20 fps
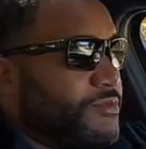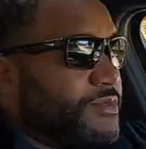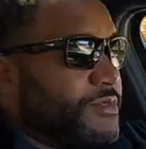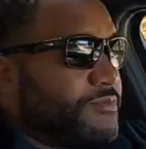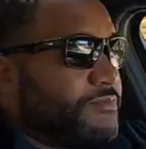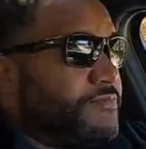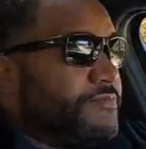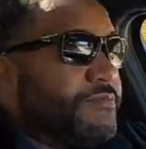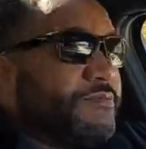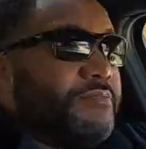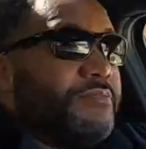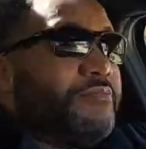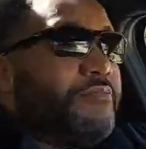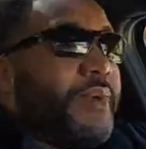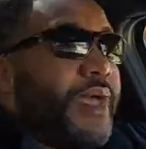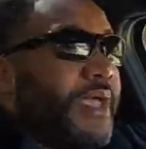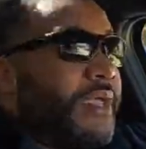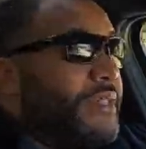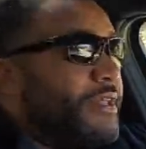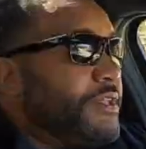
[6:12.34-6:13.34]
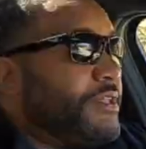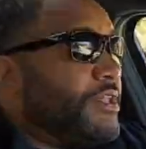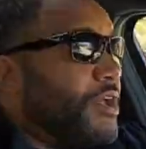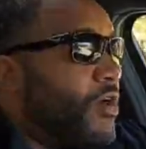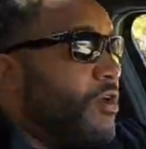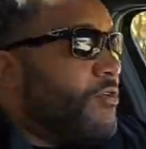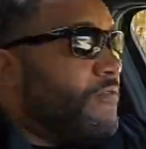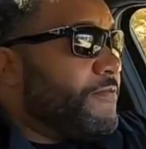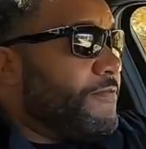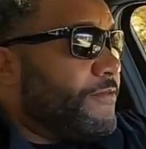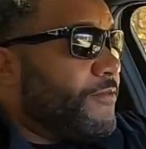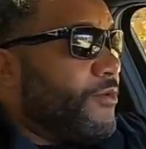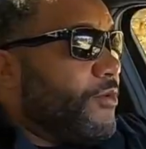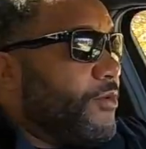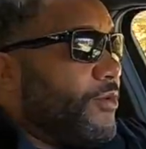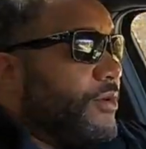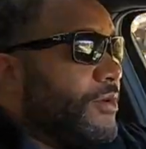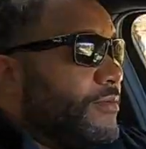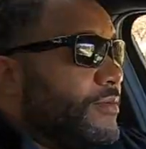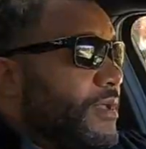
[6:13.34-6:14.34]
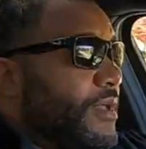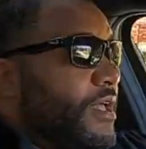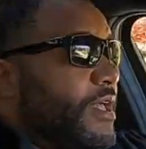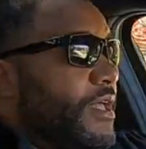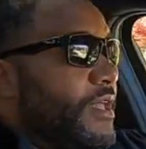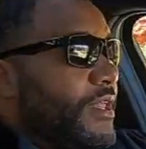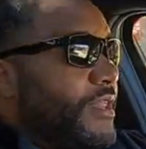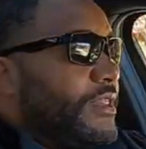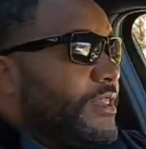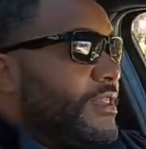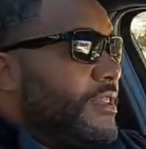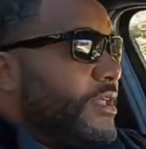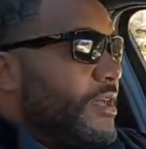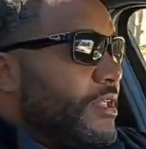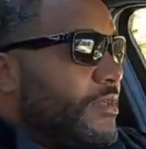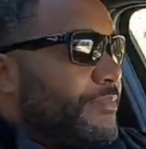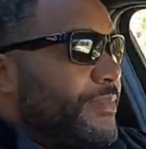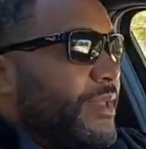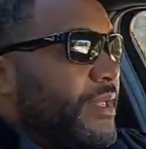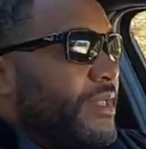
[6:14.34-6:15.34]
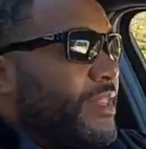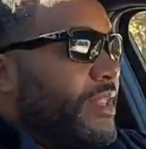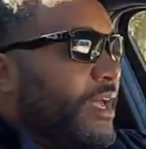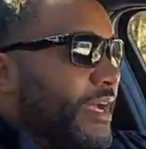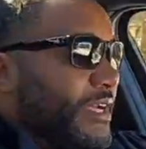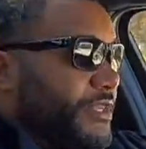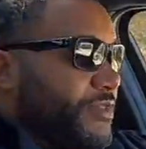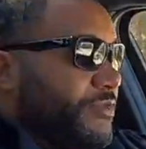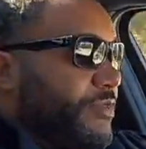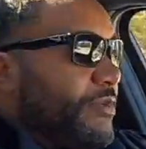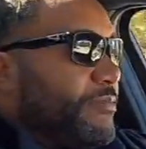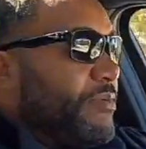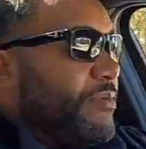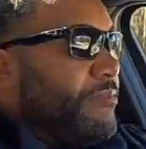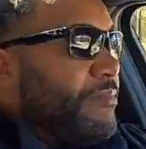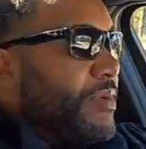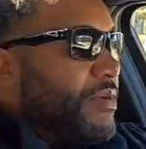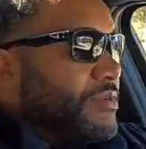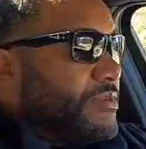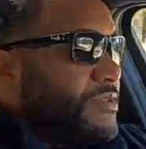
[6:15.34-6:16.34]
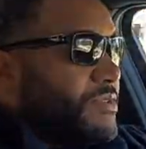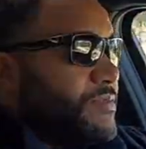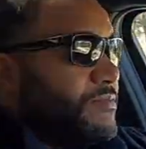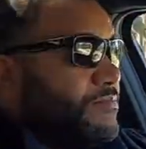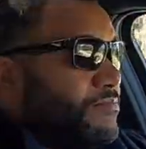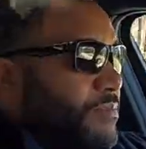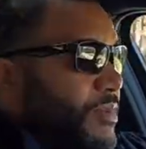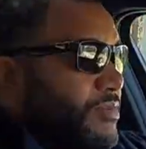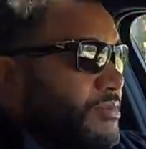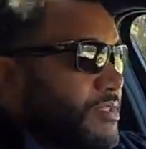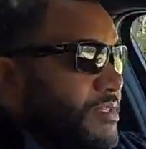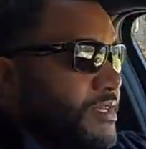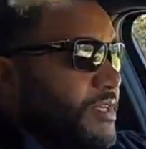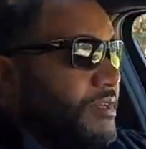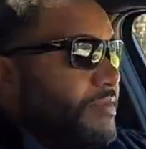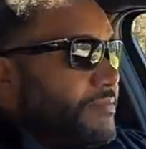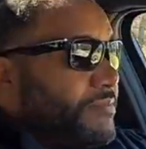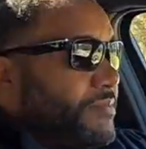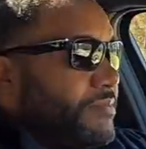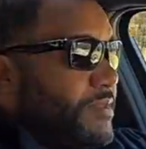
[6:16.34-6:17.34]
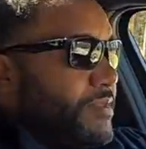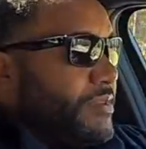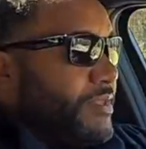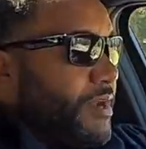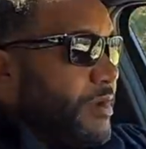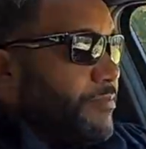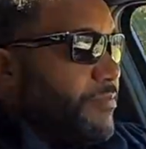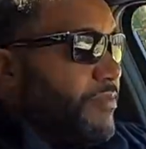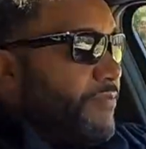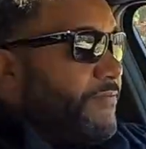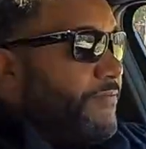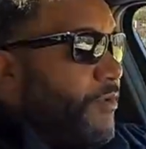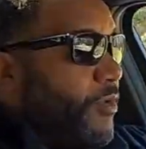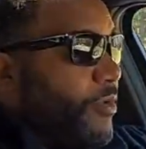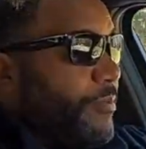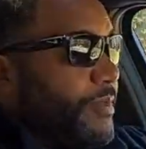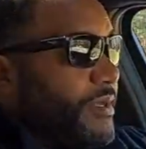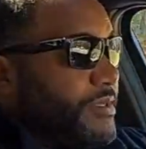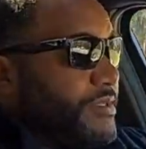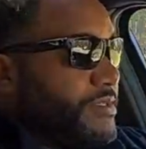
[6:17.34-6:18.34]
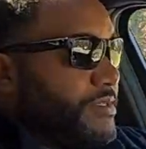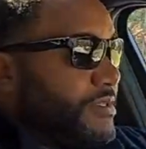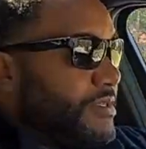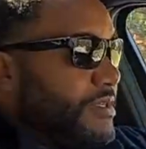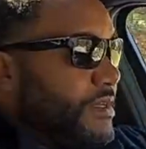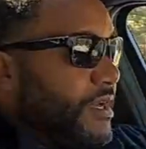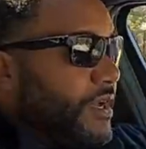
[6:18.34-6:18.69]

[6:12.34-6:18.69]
was mainly known for a little bit of luxury, but mostly their performance,